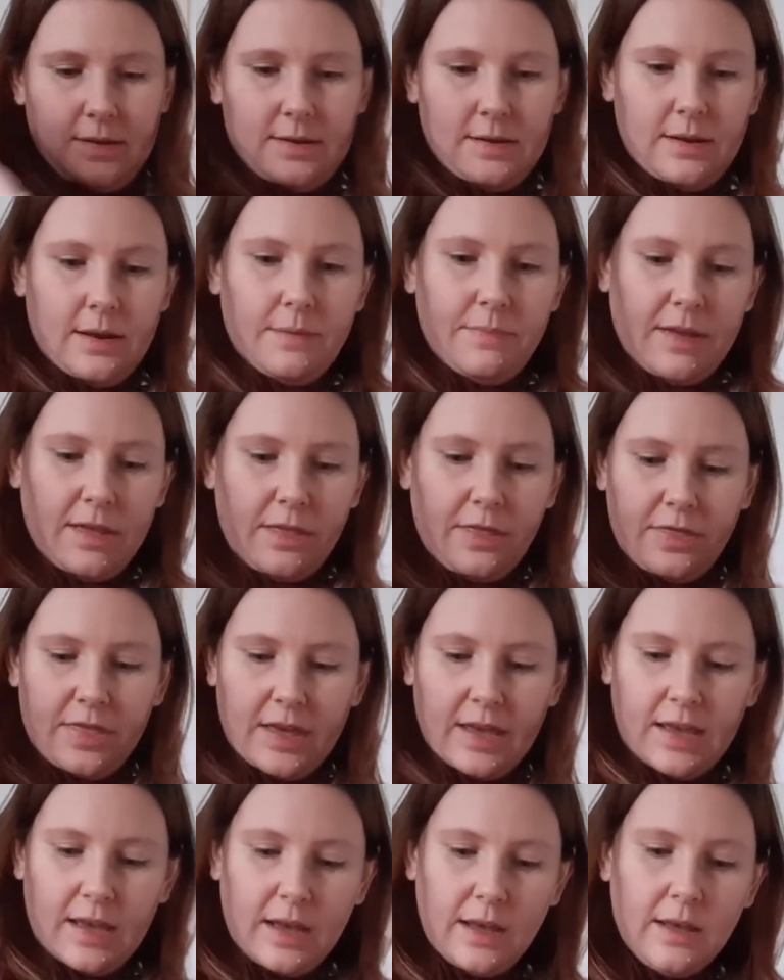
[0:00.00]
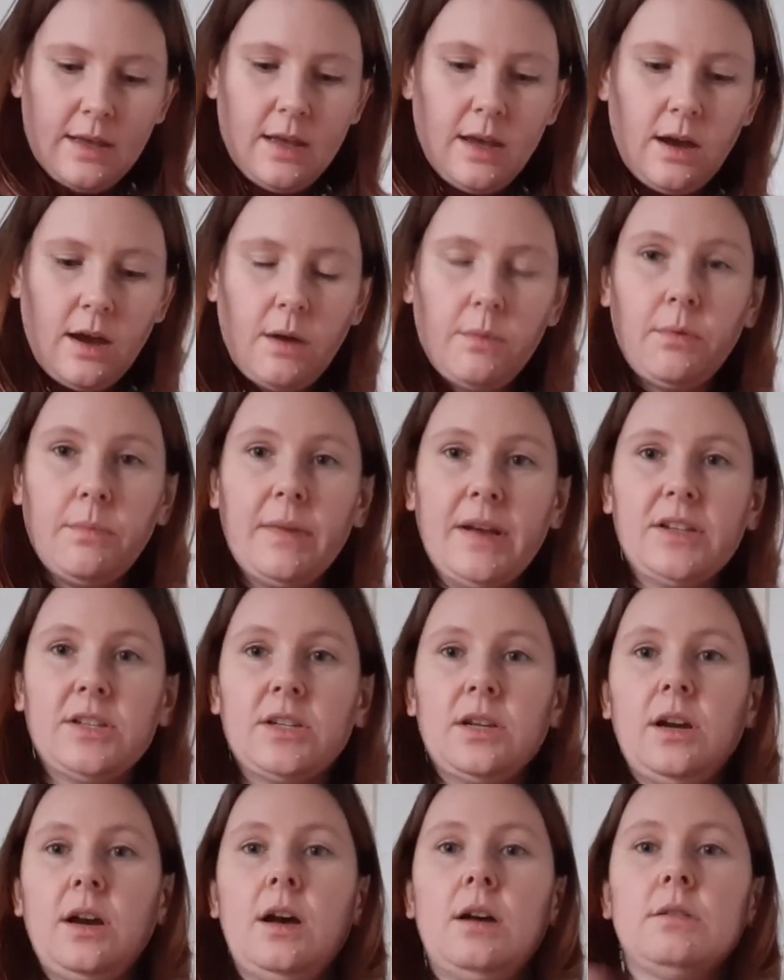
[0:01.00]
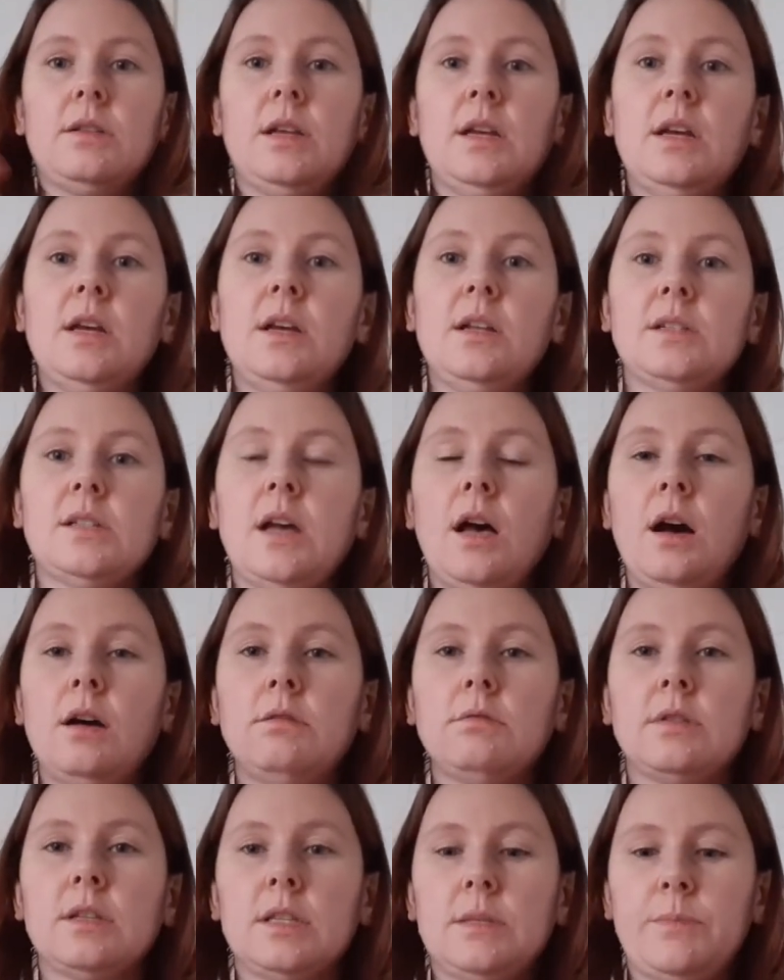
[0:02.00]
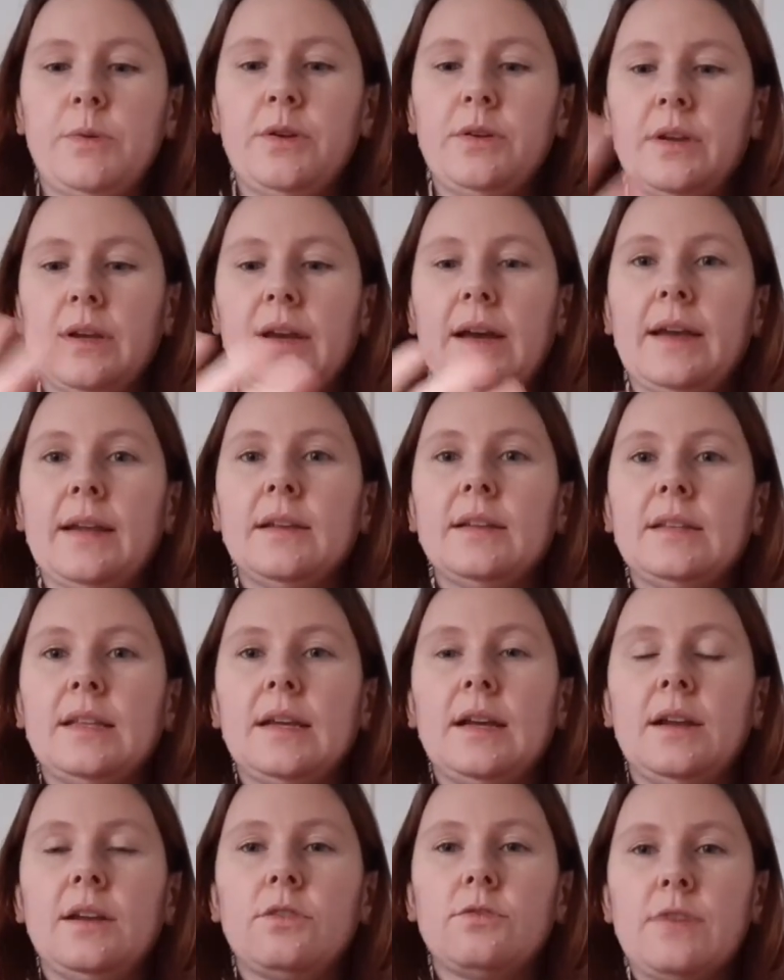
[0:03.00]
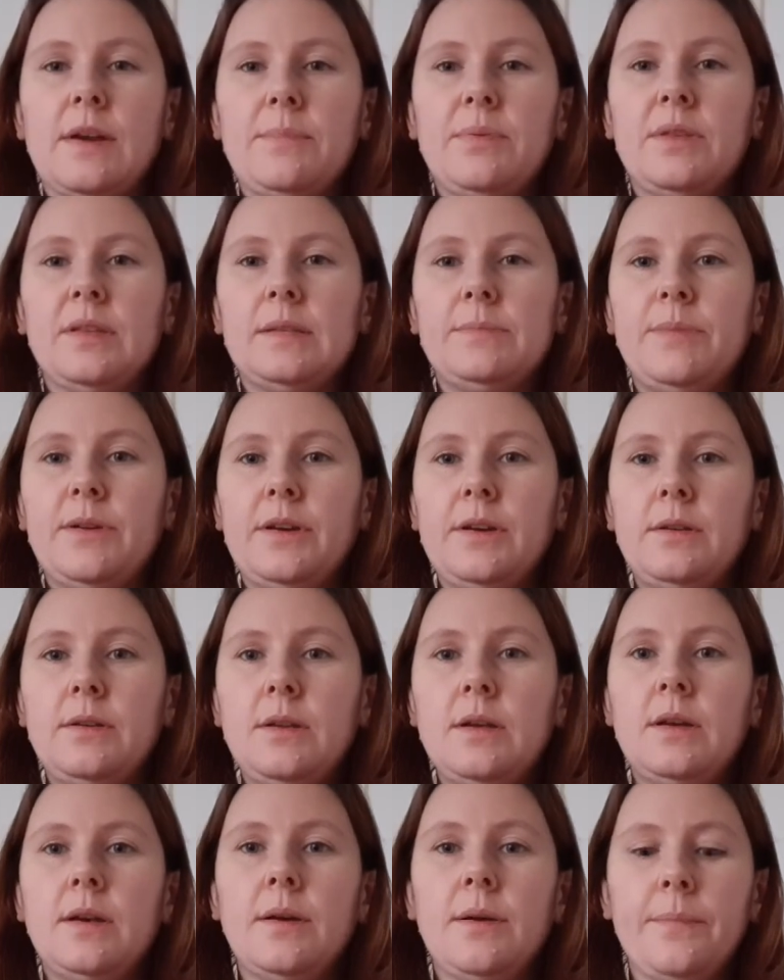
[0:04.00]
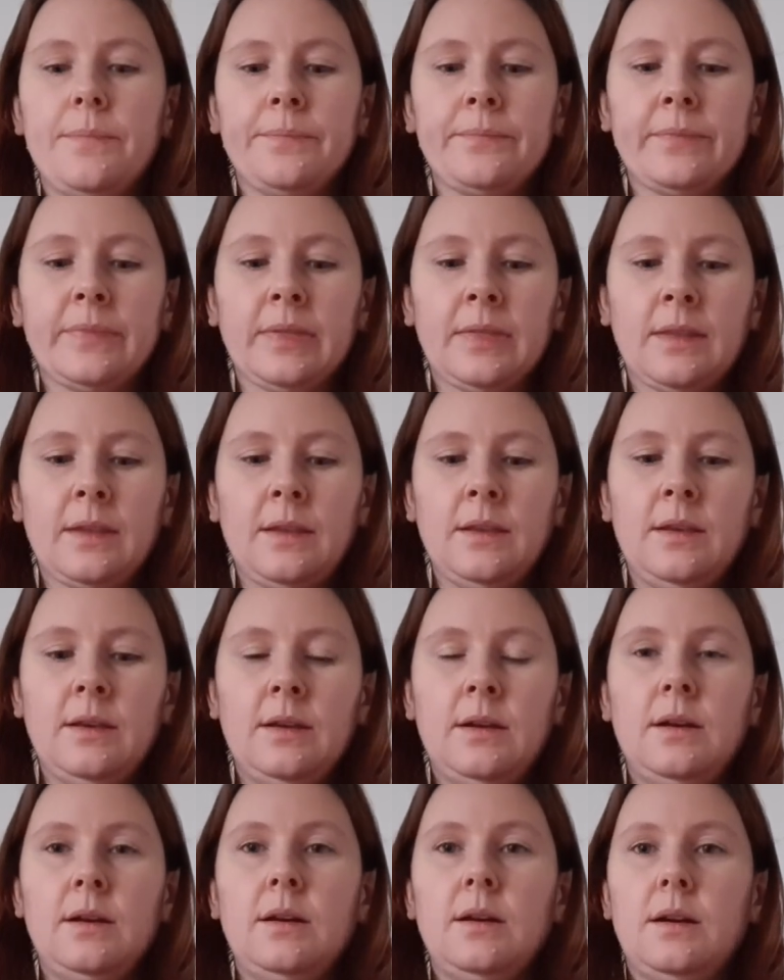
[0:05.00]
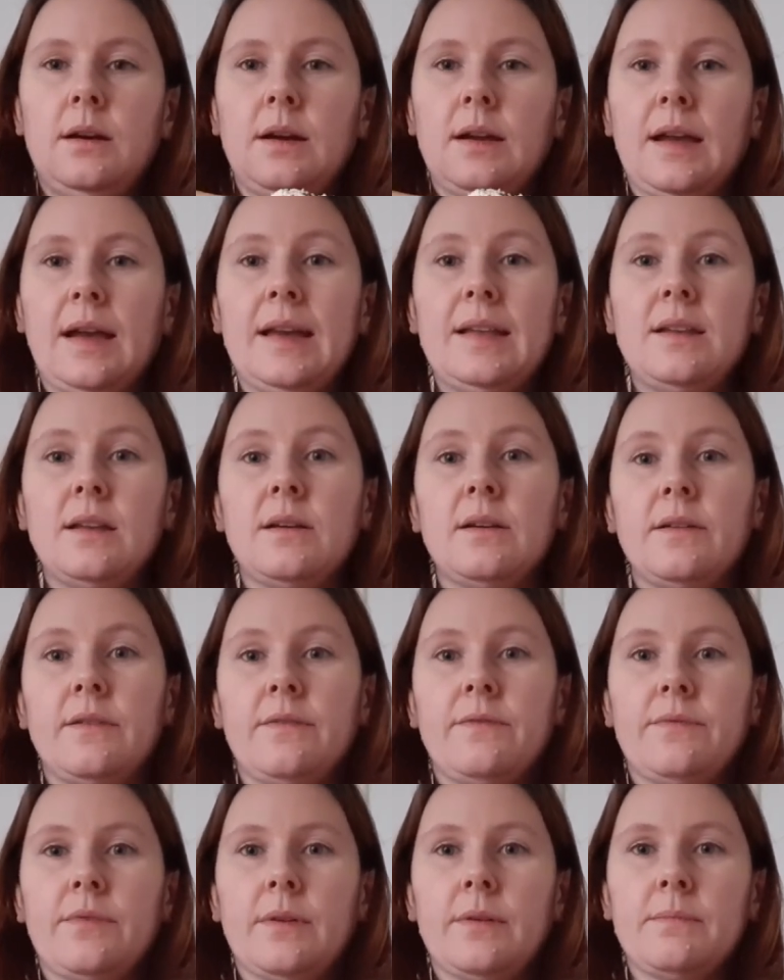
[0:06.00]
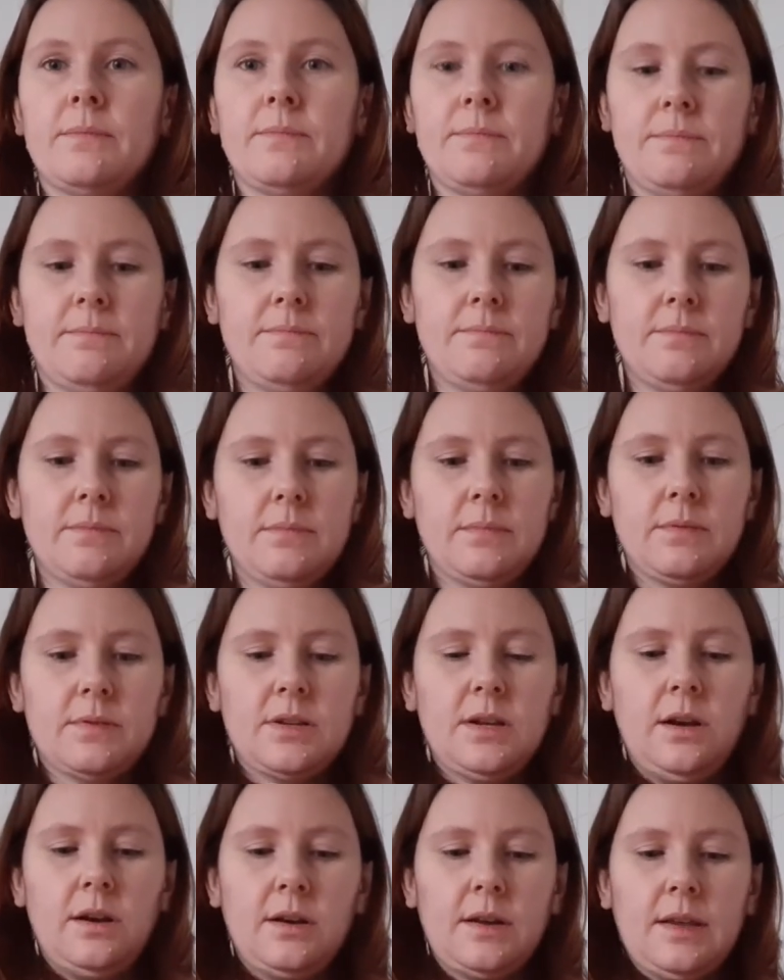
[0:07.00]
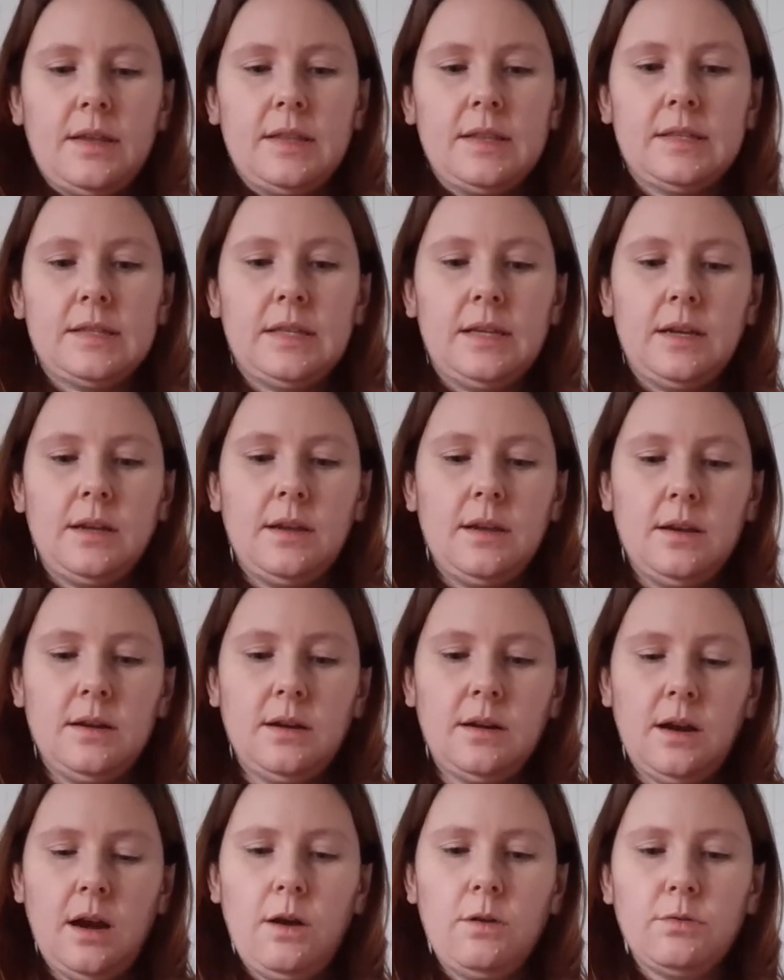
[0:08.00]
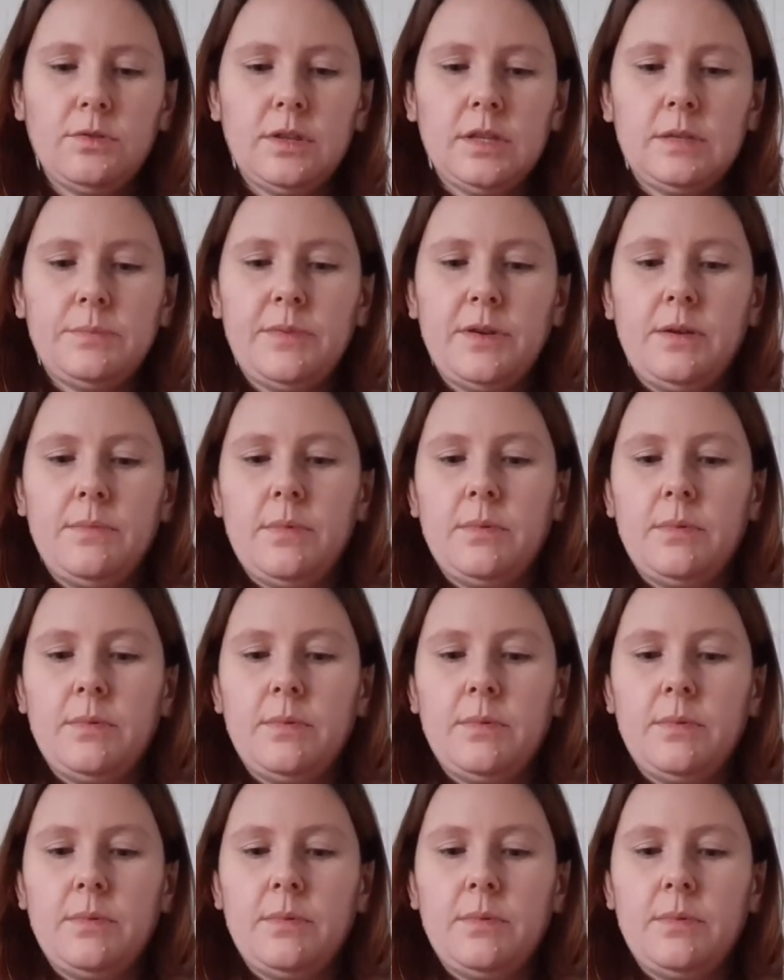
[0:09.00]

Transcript: a bit thicker, I want my child to hold the spoon again. So they're going to grip the spoon. Again, if the target is to hold the spoon, we